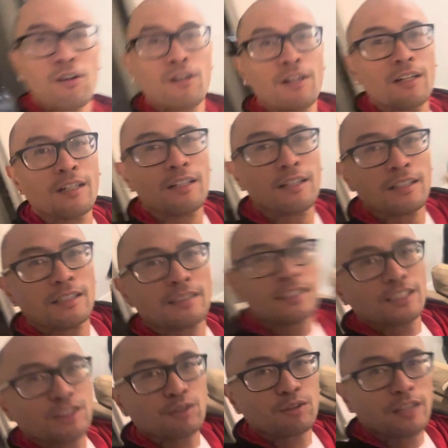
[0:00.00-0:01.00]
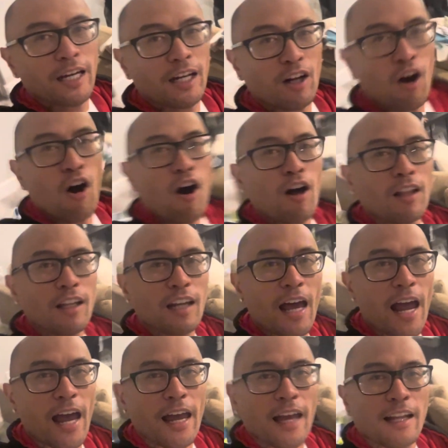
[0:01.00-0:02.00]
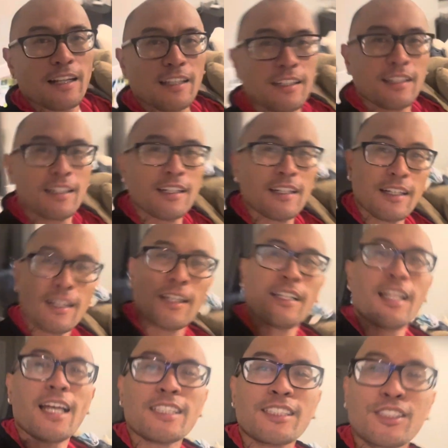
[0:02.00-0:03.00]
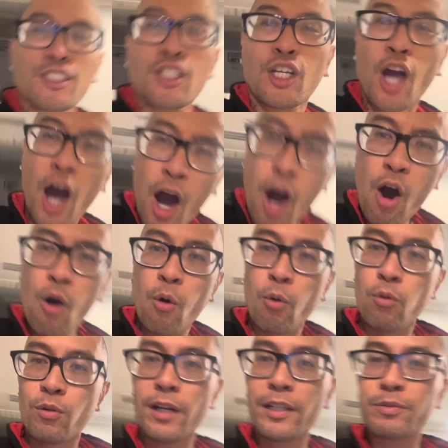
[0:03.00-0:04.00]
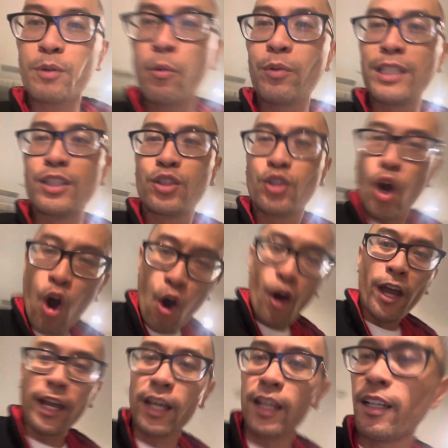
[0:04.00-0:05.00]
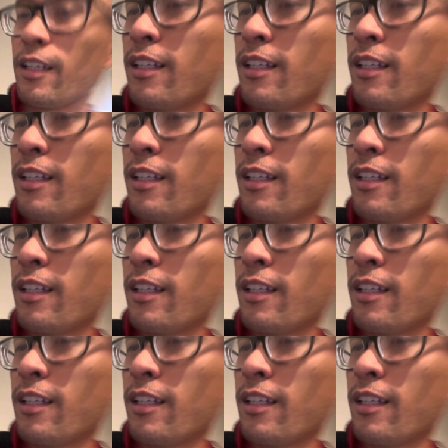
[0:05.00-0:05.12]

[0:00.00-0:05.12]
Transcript: Yeah. Did you get all of that? Let's go. That's what we doing.